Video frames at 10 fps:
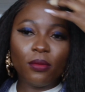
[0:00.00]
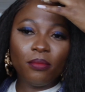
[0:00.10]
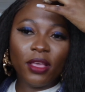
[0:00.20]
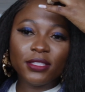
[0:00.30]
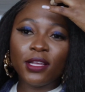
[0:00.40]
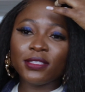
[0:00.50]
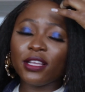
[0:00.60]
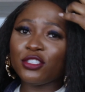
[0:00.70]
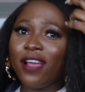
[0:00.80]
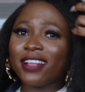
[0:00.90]
makes us
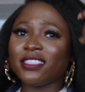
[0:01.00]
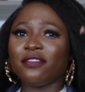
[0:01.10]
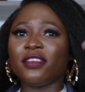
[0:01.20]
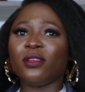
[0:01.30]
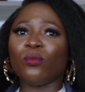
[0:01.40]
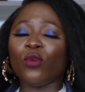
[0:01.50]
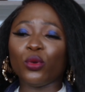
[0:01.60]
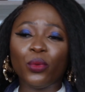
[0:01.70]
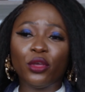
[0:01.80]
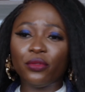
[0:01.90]
attractive in one
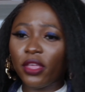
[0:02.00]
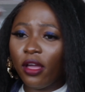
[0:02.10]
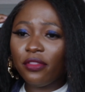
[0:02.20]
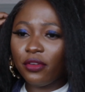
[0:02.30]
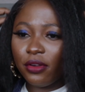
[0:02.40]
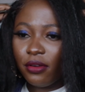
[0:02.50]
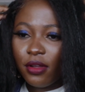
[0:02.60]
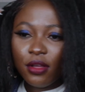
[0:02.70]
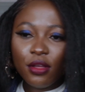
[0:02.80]
way or the other.